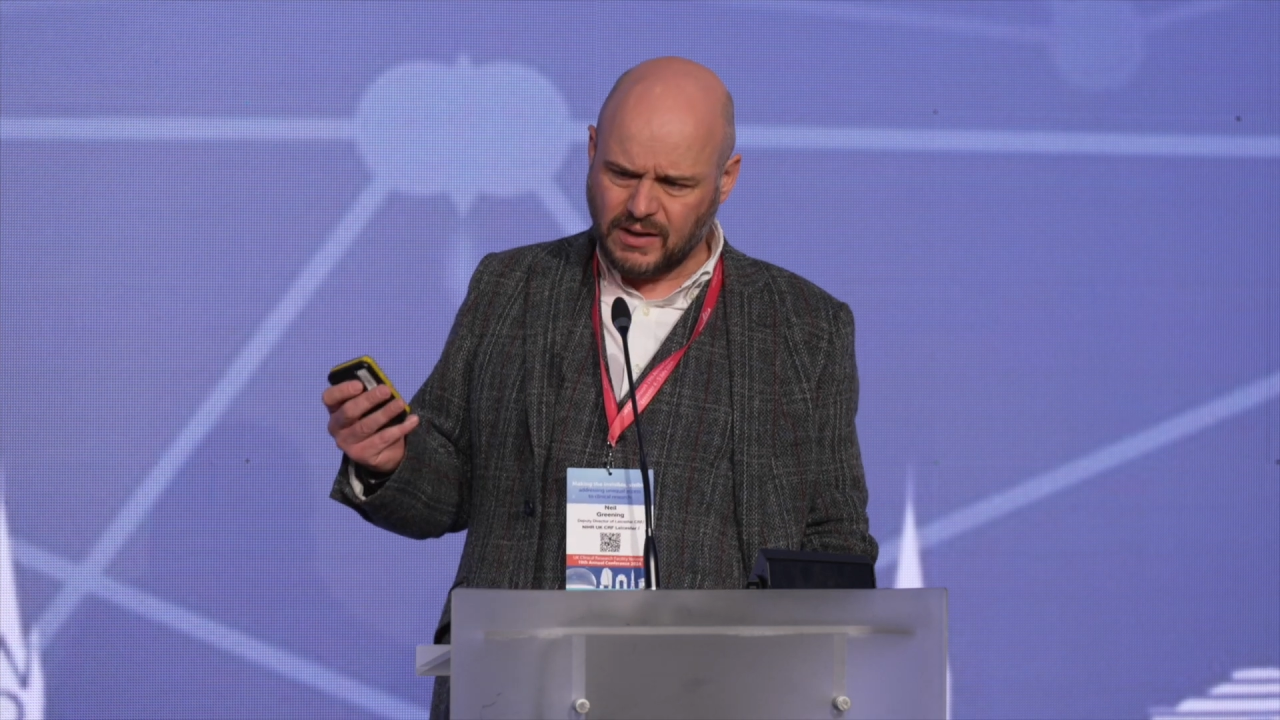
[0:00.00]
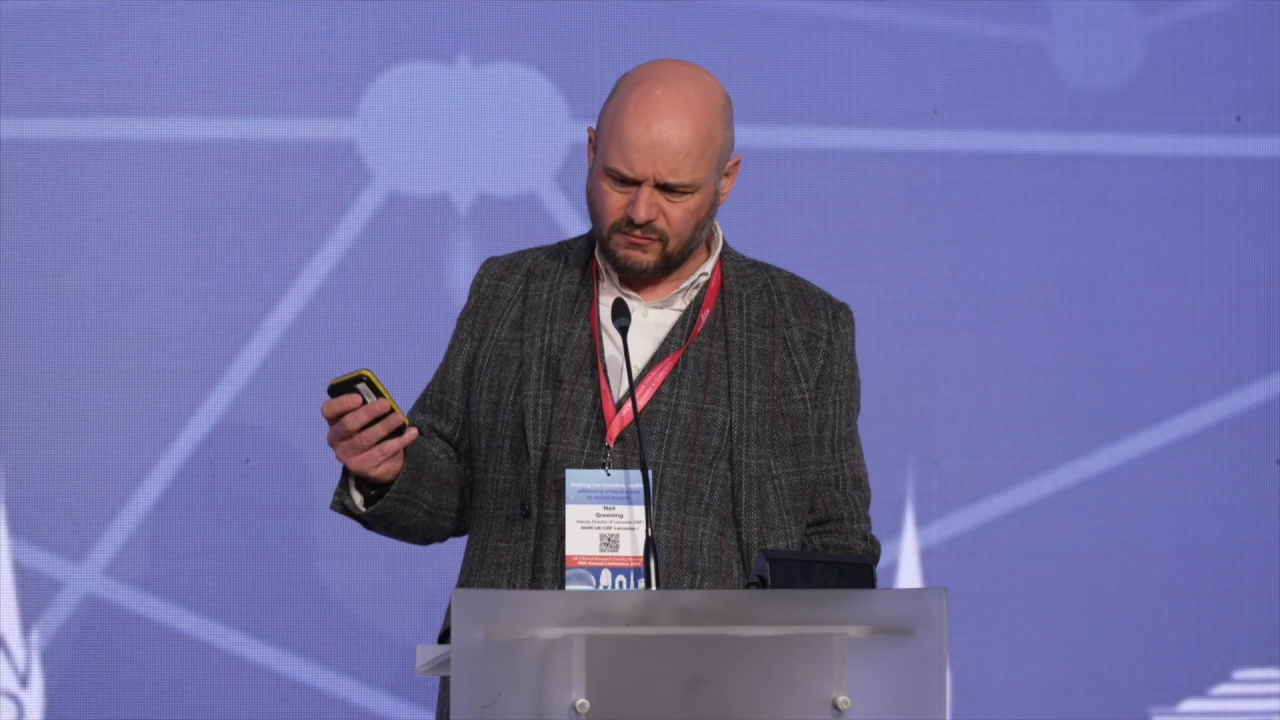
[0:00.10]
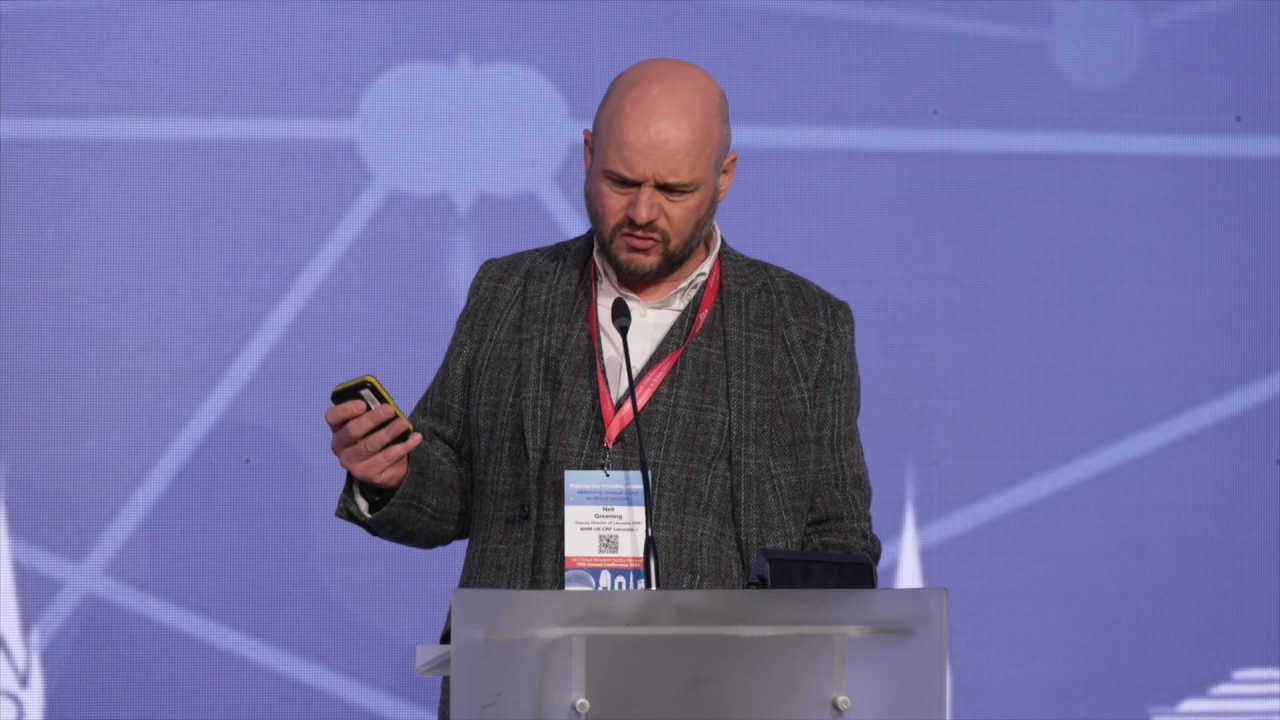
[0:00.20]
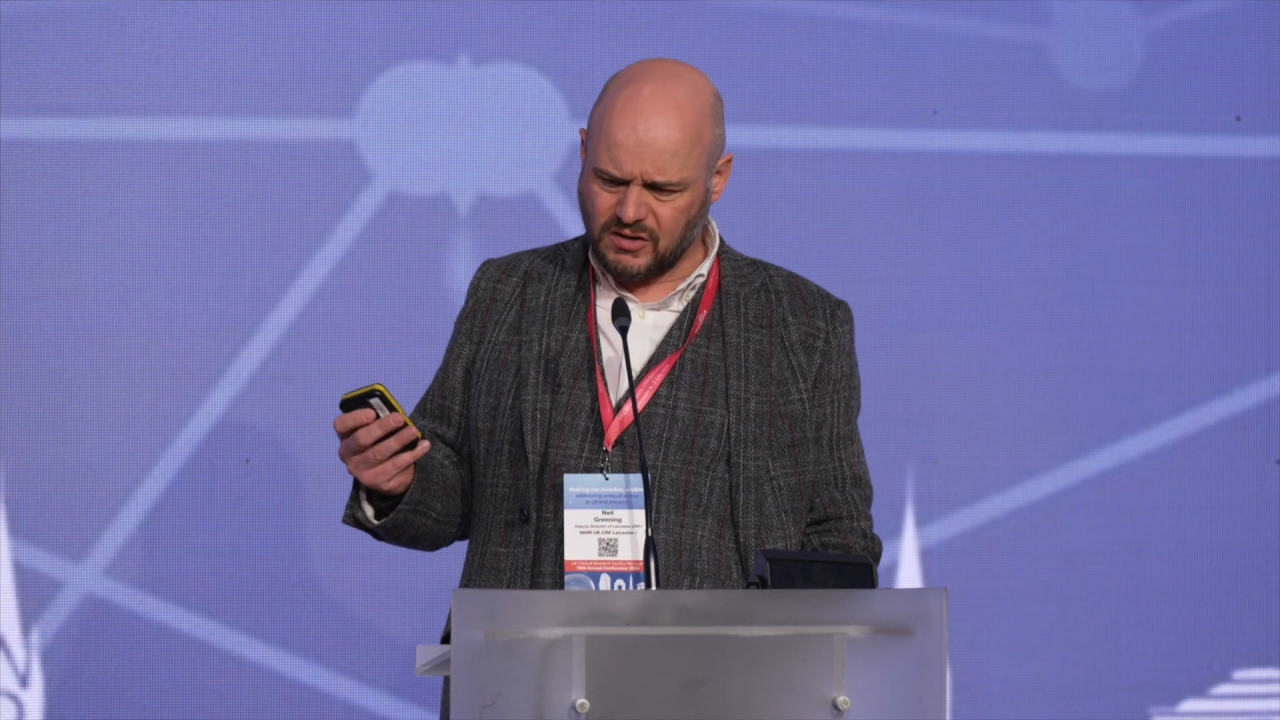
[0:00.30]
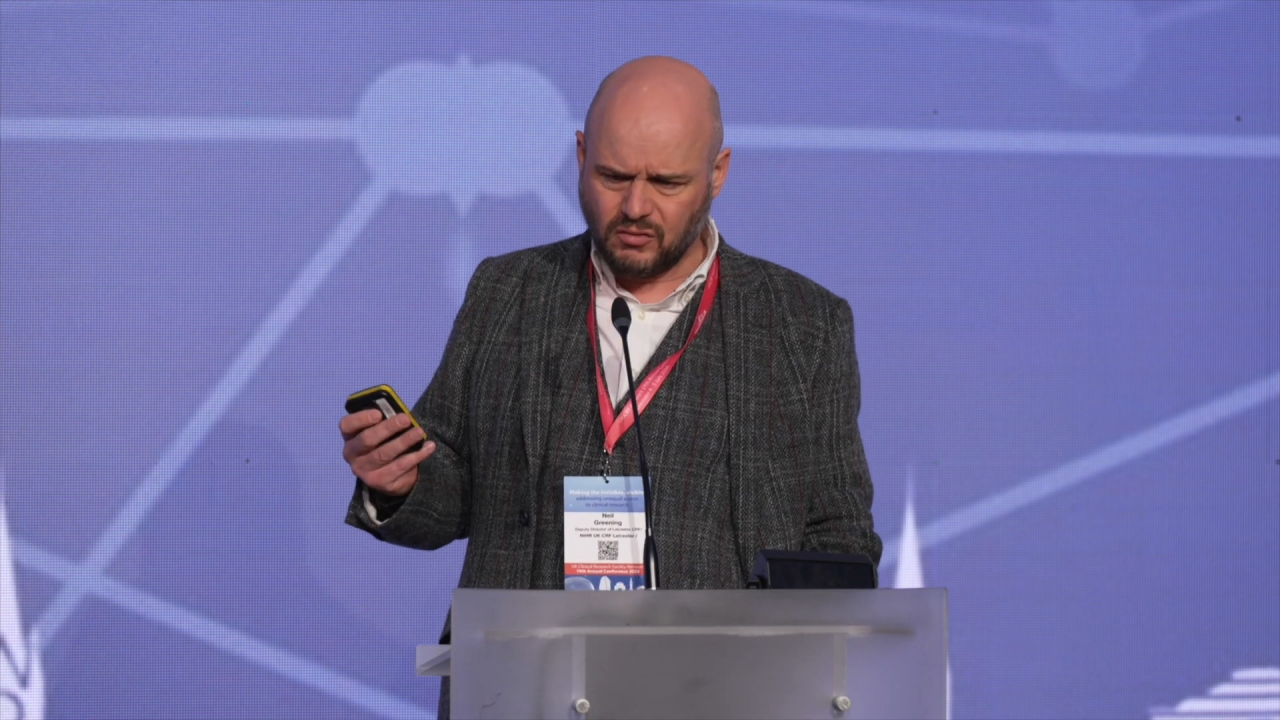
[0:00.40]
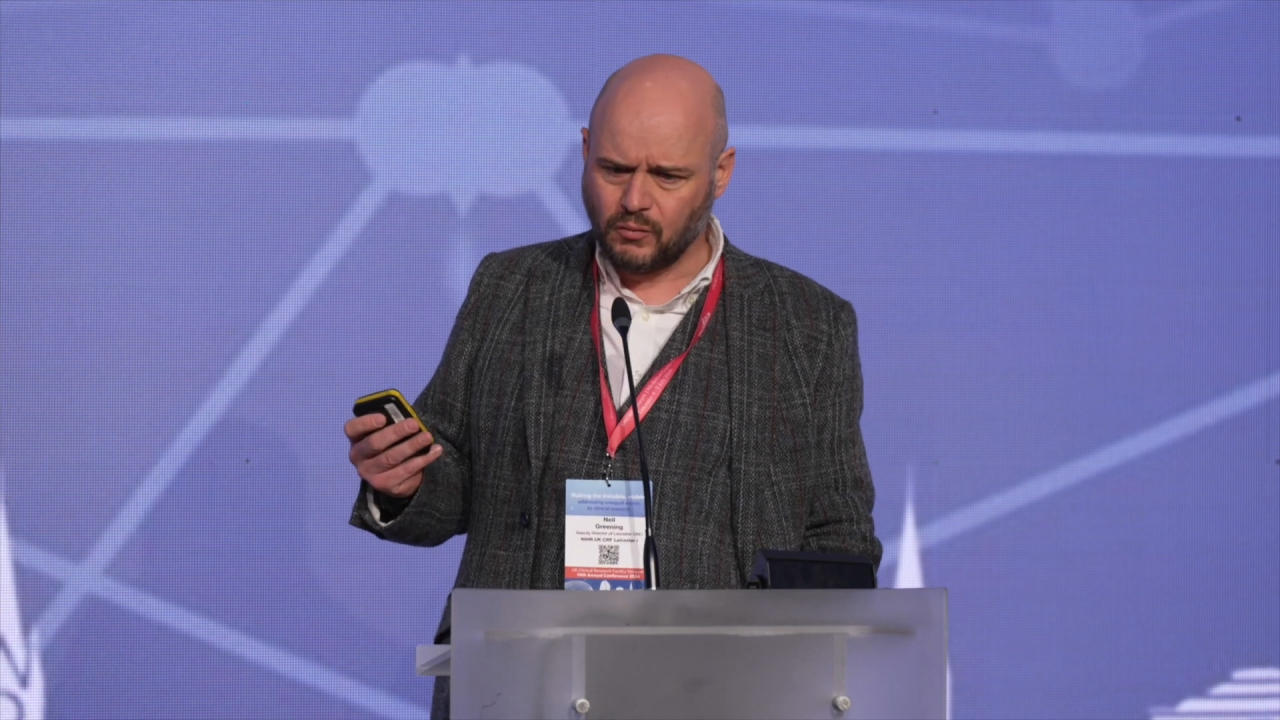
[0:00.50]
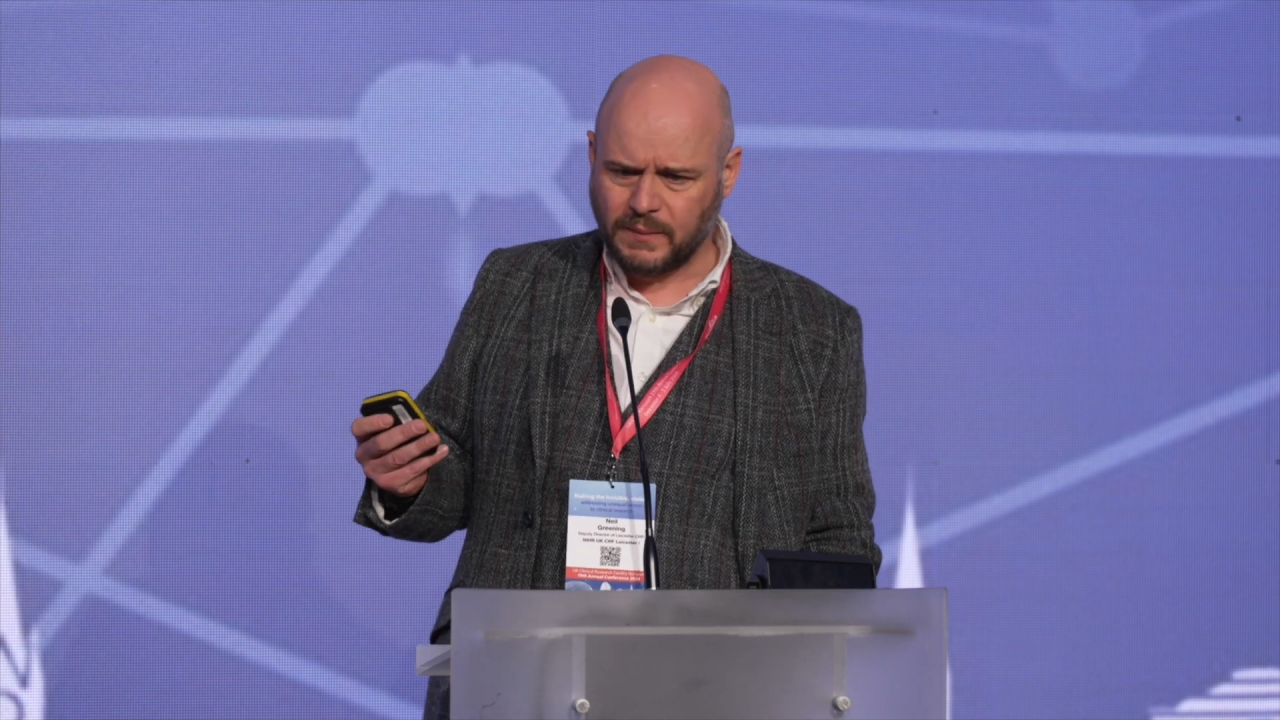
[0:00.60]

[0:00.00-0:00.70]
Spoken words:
have 0